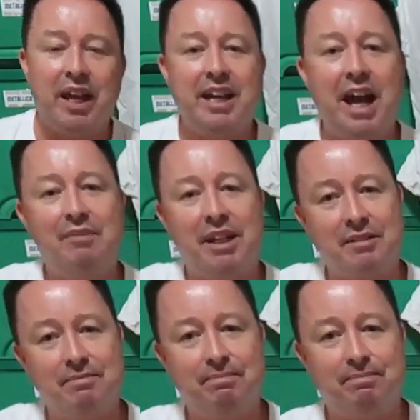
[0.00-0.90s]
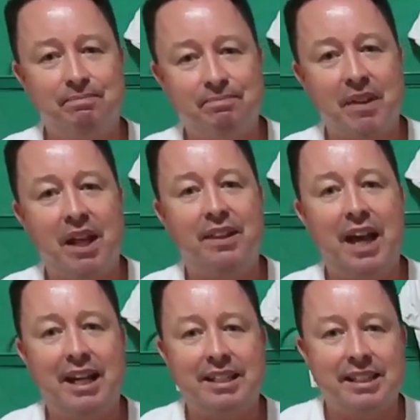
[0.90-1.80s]
So there you have it.
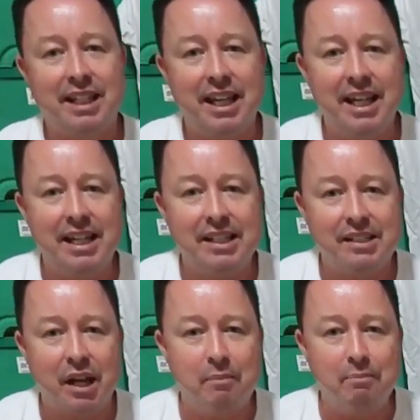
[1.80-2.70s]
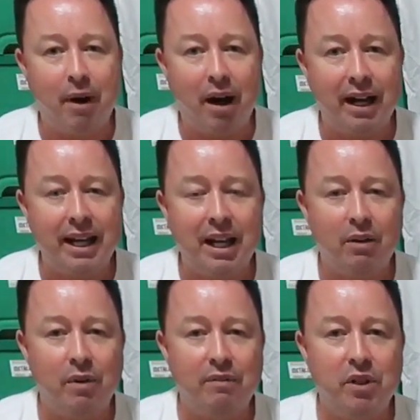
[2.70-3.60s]
That is
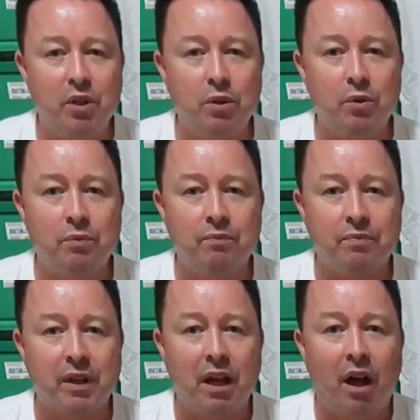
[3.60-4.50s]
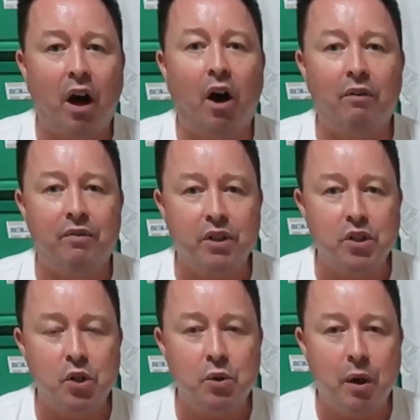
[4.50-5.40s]
my review
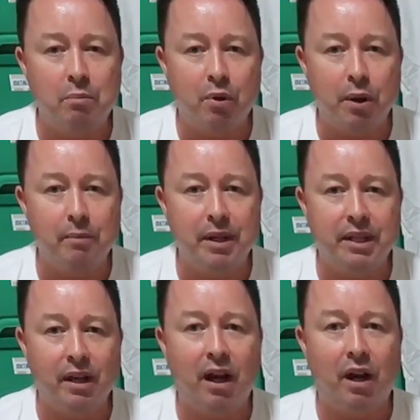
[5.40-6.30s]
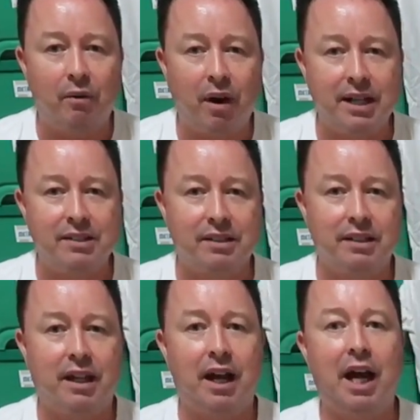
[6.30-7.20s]
of the new Bring Me the
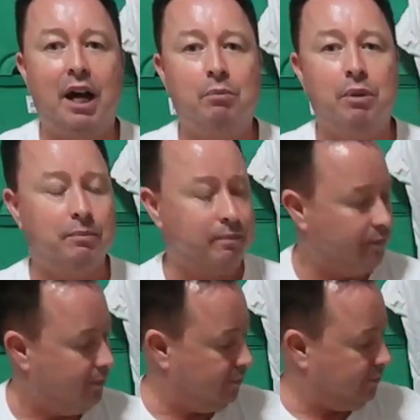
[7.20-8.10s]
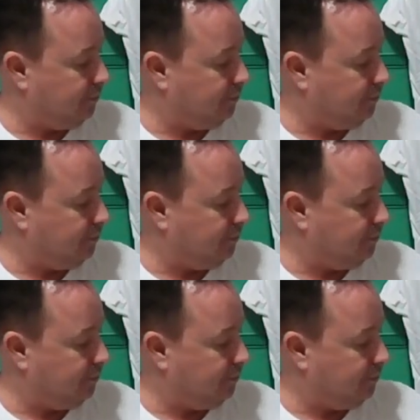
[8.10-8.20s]
Horizon album.